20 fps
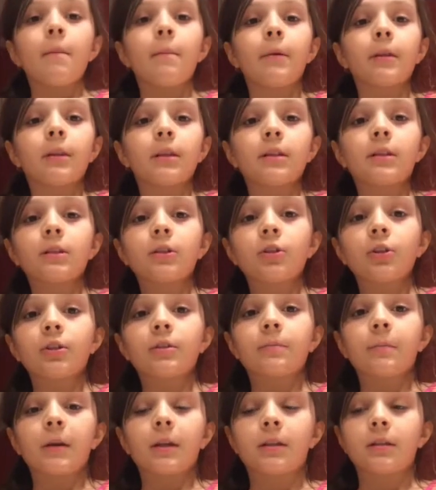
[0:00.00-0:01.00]
but this is
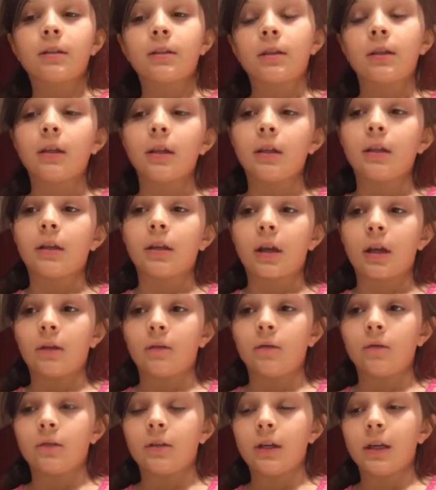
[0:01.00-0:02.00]
just my skin kind
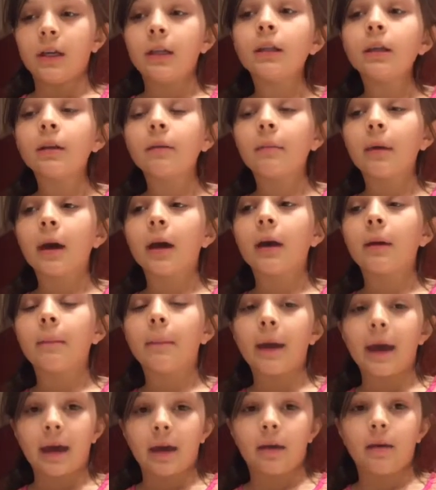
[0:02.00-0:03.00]
of routine and my
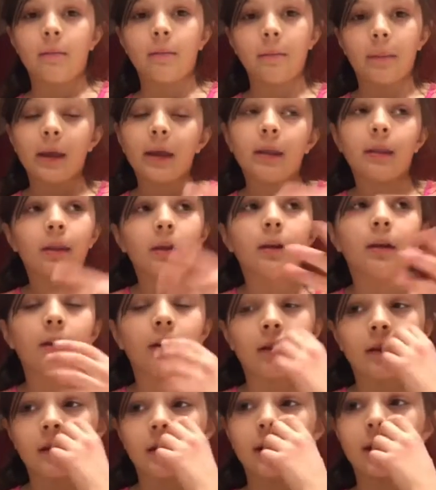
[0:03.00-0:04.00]
back
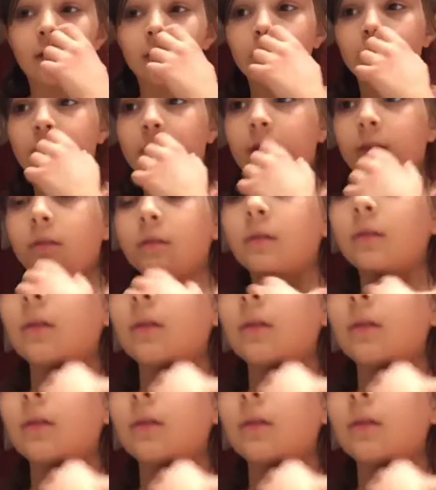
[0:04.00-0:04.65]
bathing kind of routine.